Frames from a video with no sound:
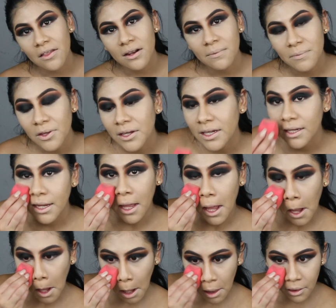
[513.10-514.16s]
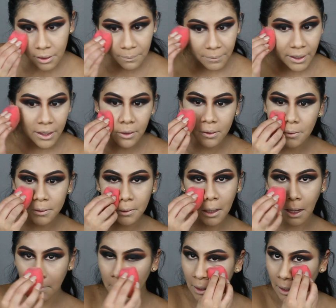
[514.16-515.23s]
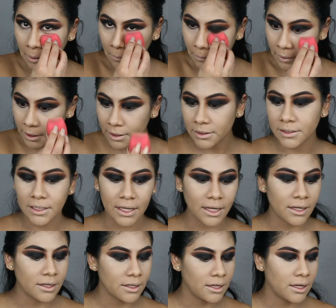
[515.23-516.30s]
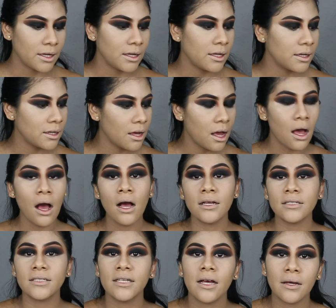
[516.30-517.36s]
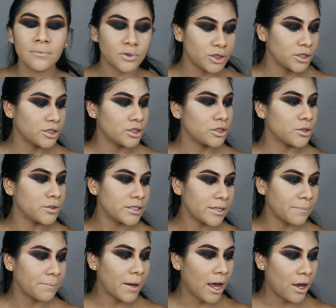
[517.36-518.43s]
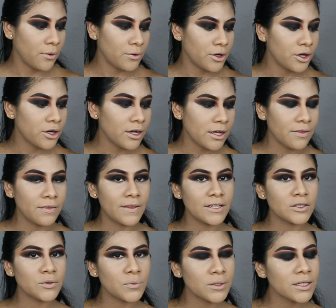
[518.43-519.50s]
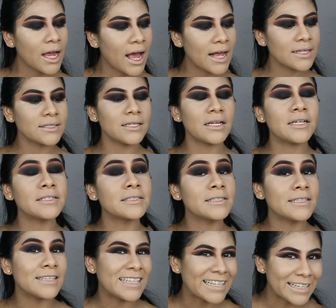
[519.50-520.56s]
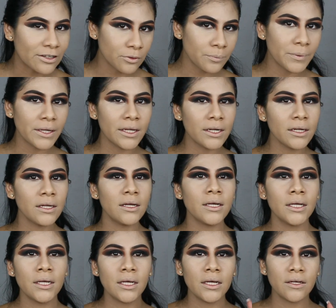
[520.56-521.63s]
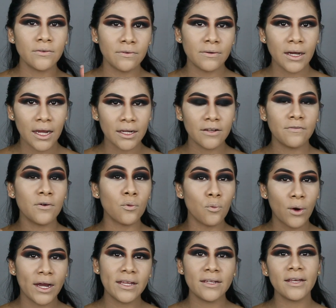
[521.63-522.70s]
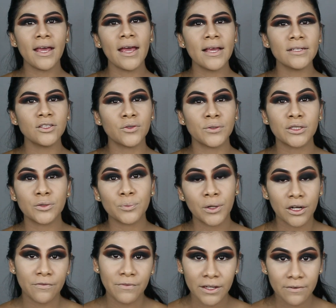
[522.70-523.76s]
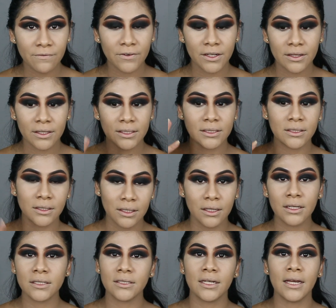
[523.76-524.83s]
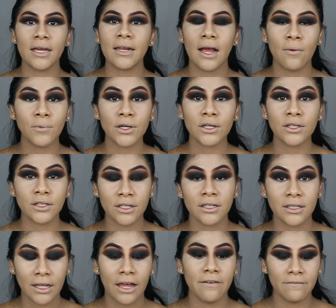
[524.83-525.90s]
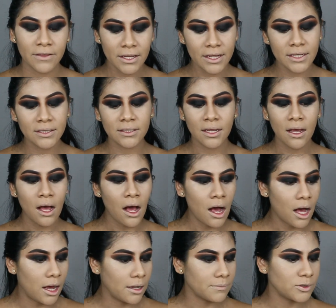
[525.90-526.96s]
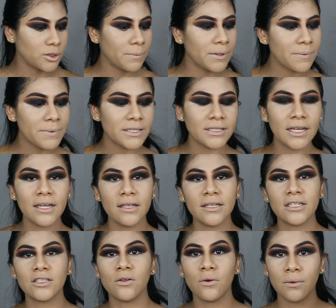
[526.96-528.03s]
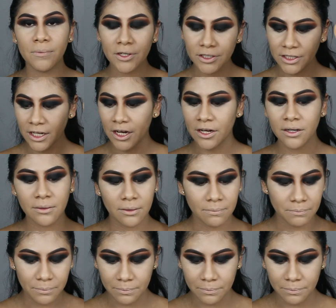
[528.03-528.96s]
that I'm looking hella pale, I'm going to be taking some translucent powder, and this one has a little bit of kind of a white cast, so it's perfect for this look, because again, I want to look lifeless. So I'm going to be taking this Laura Mercier